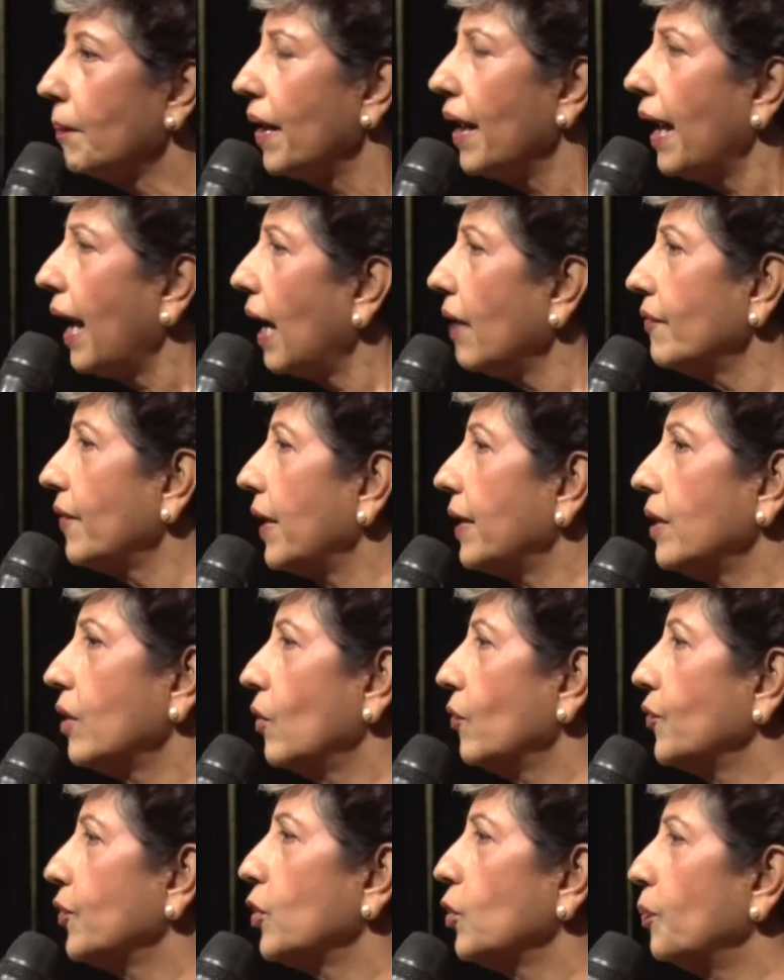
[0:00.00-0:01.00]
Have any
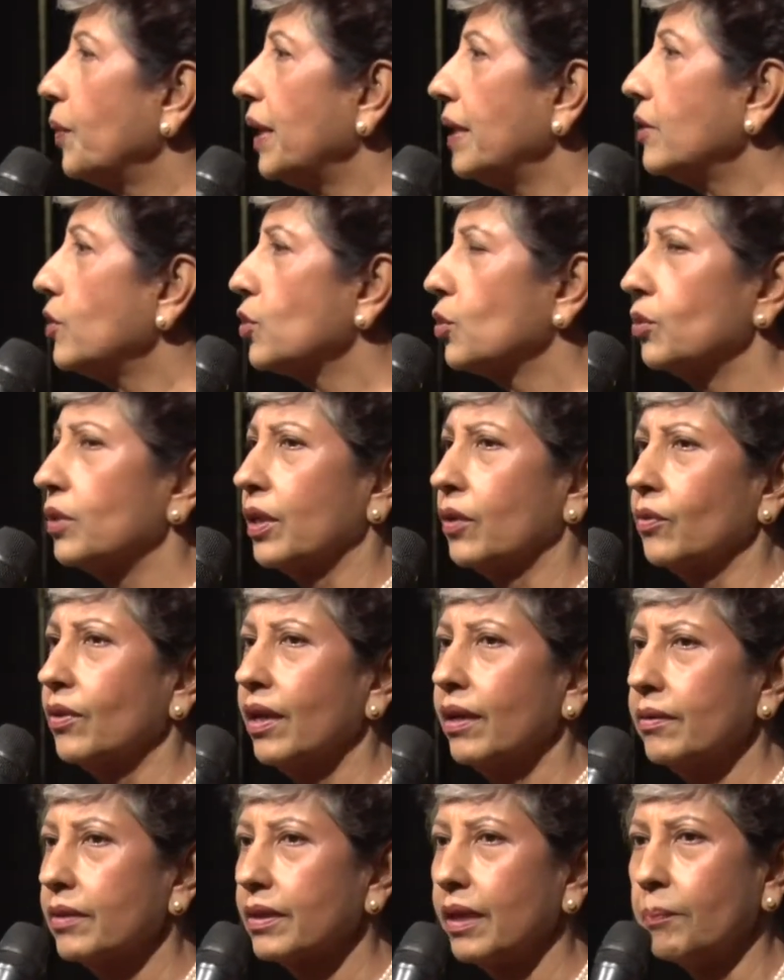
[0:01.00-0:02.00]
of you been to the Deonar
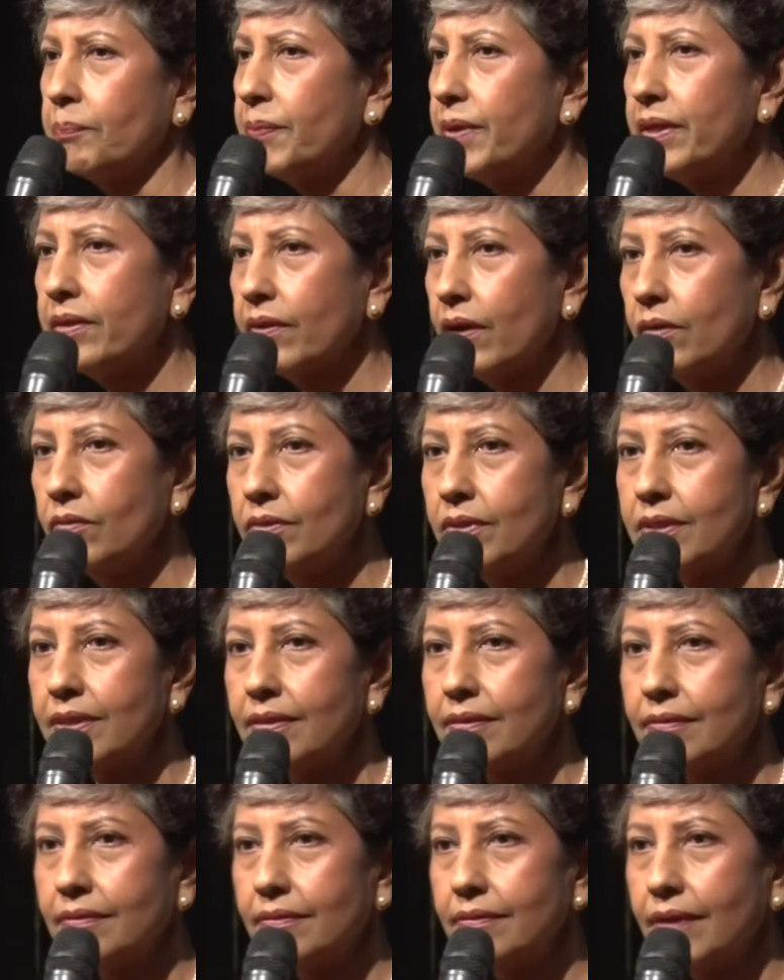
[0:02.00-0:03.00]
dumping ground?
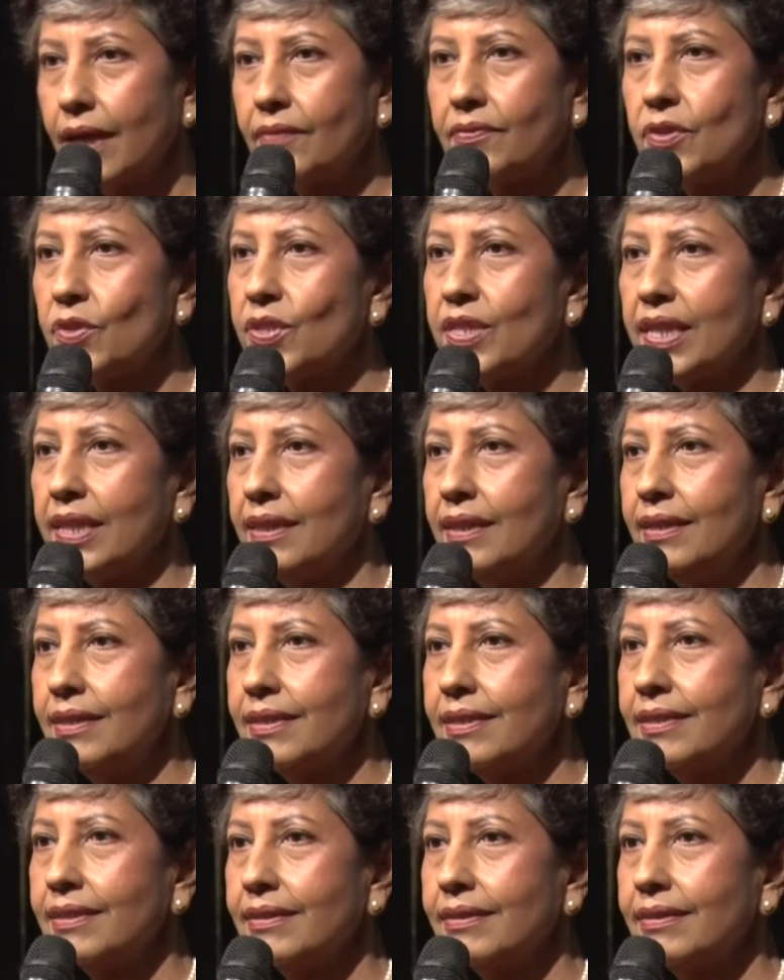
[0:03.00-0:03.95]
Have you seen it?